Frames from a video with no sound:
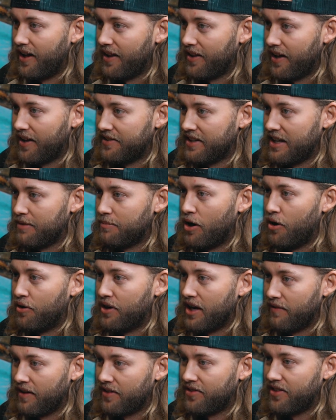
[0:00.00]
I
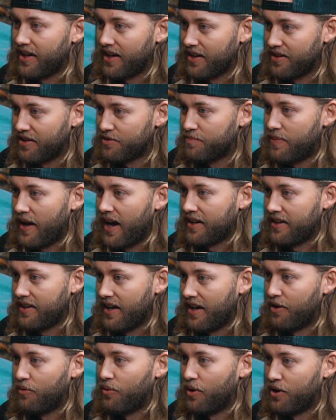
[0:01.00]
deboned everything and just packed it
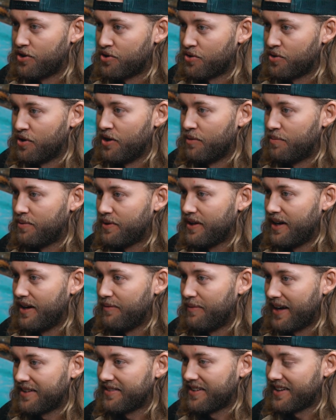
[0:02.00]
out in one trip
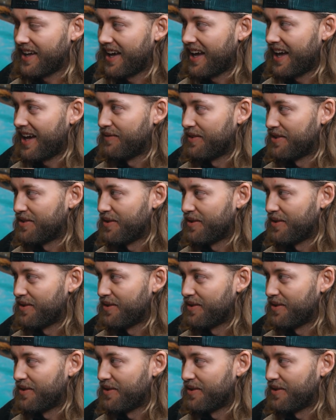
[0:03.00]
back to camp.